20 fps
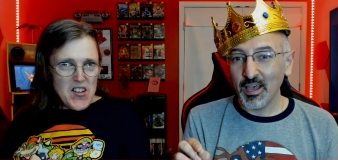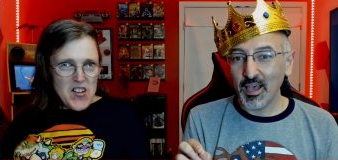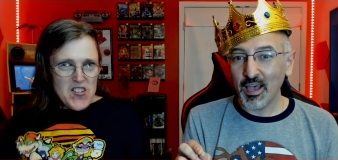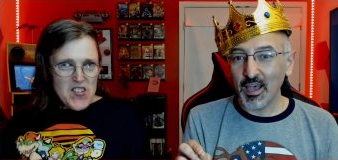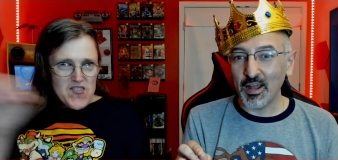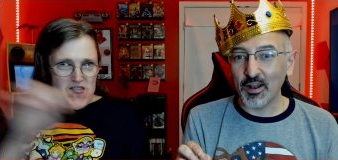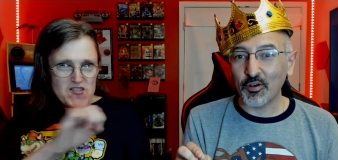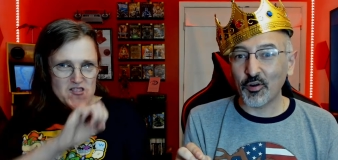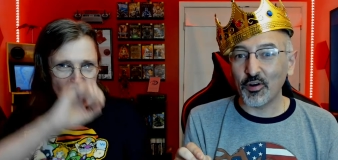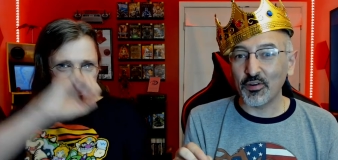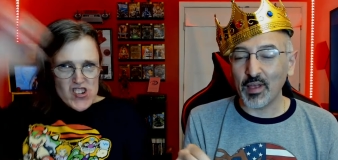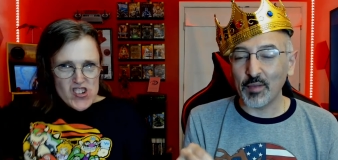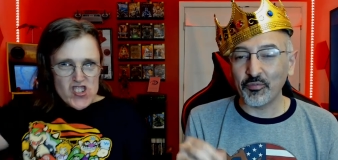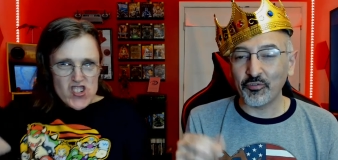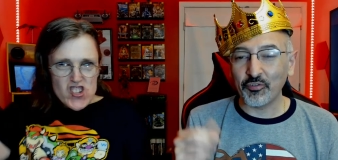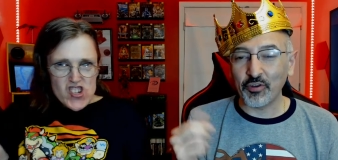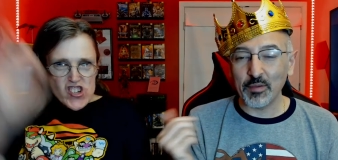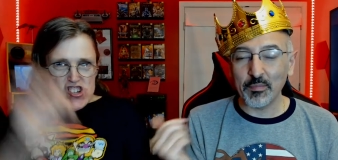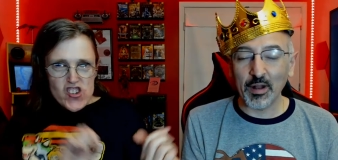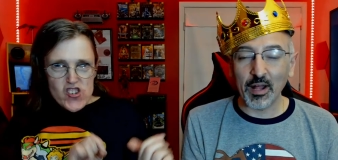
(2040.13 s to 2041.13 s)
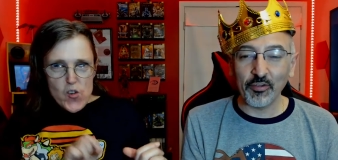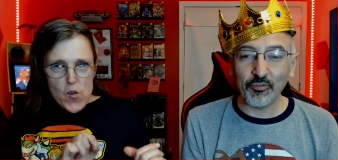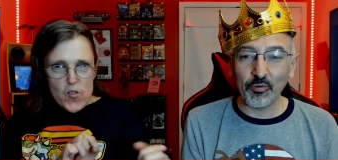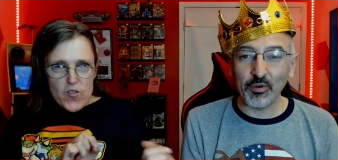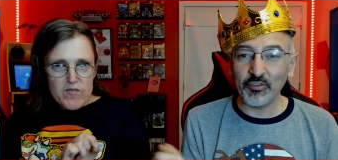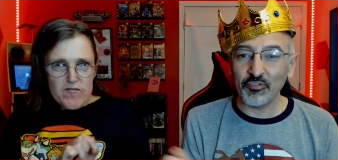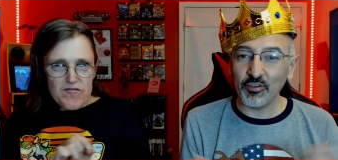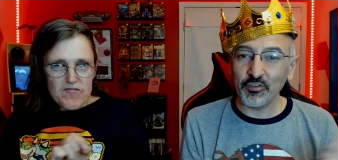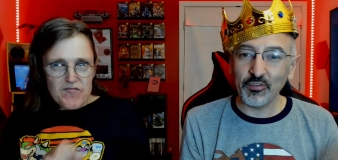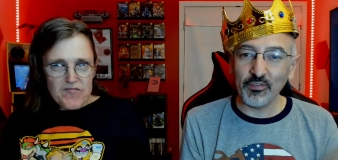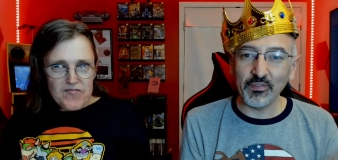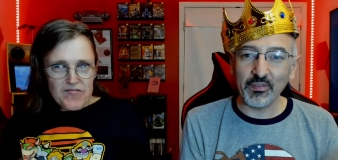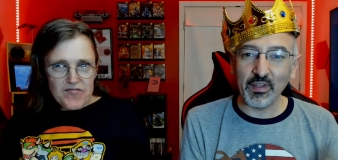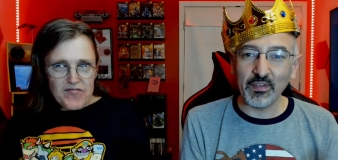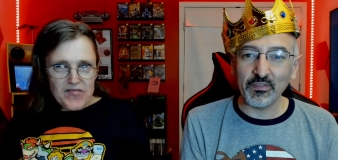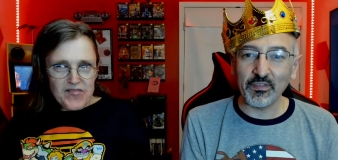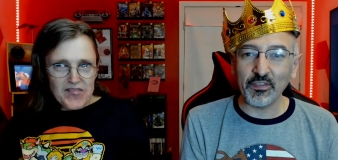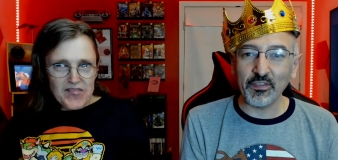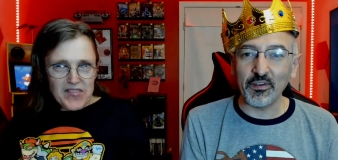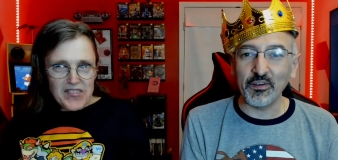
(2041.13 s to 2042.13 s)
Speaker 1: And of course, I'm streaming on Twitch on Tuesdays
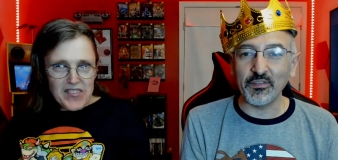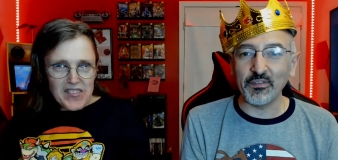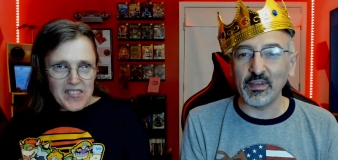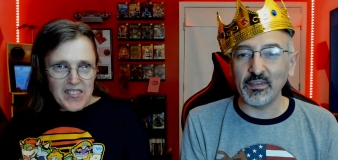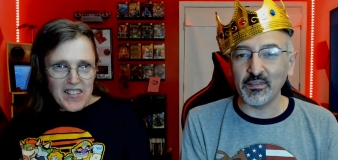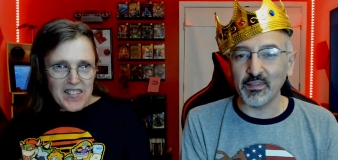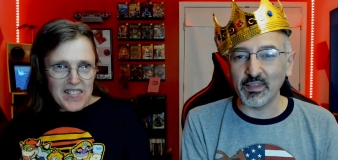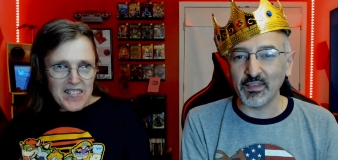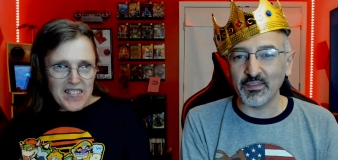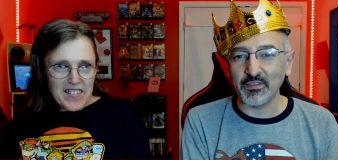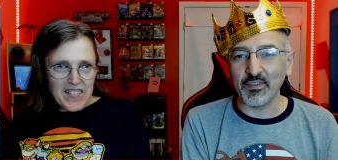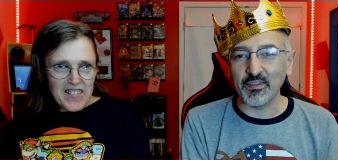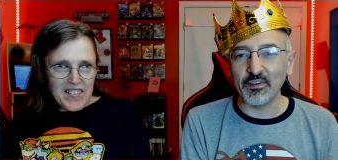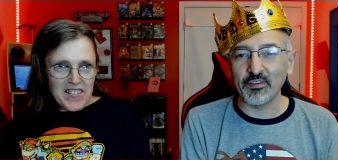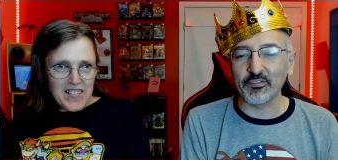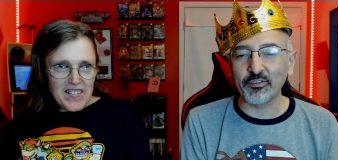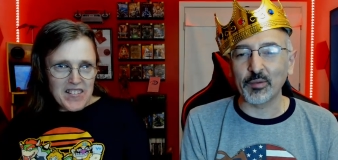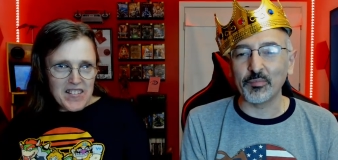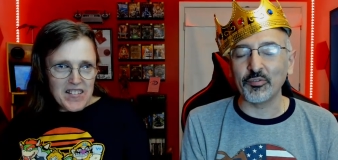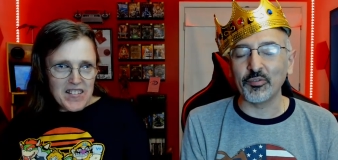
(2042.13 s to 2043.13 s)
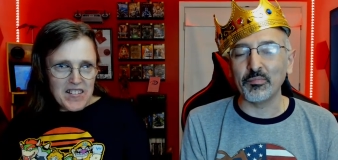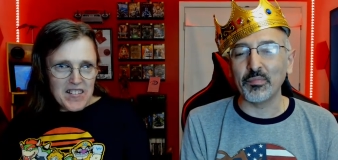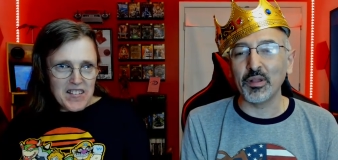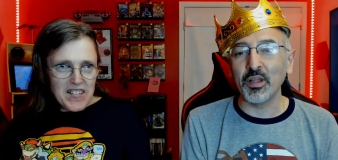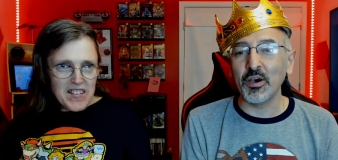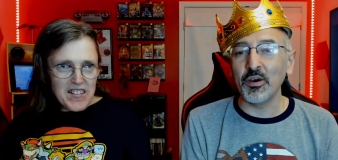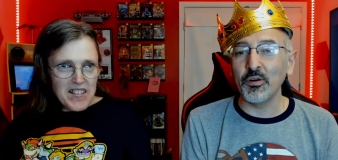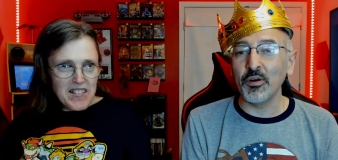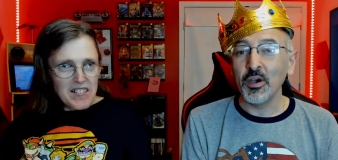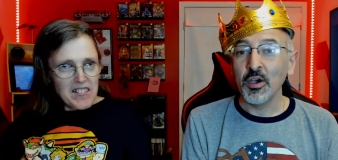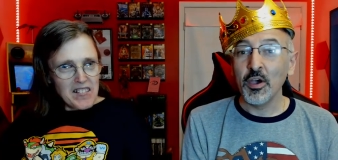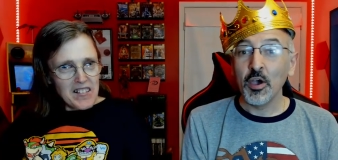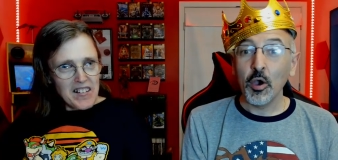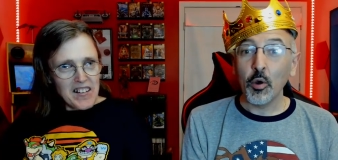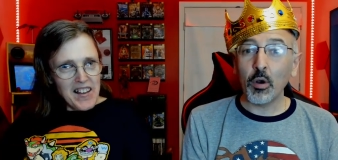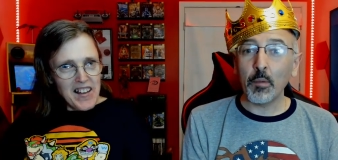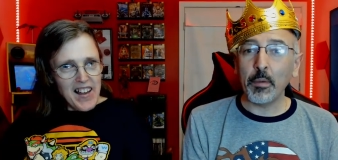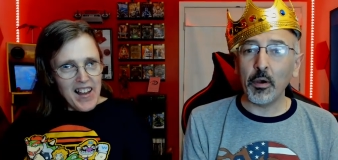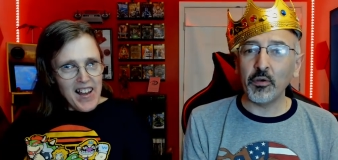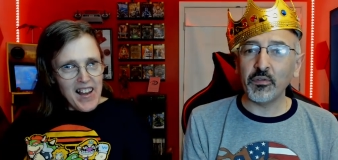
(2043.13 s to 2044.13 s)
and Thursdays. Links in the description below.
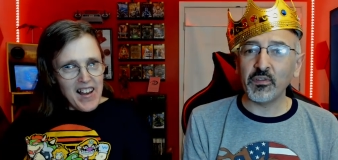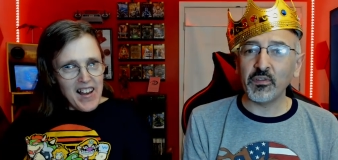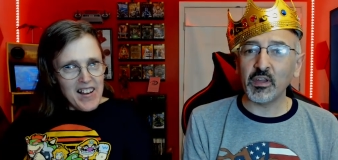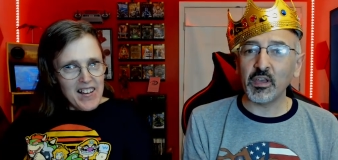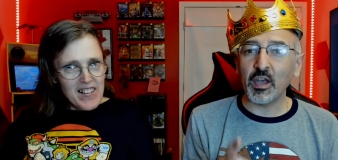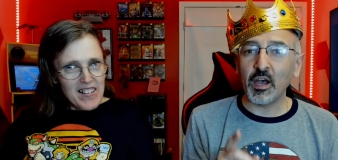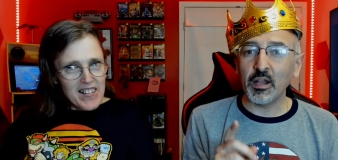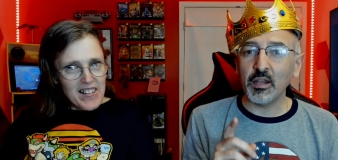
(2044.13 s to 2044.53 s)
We're posting on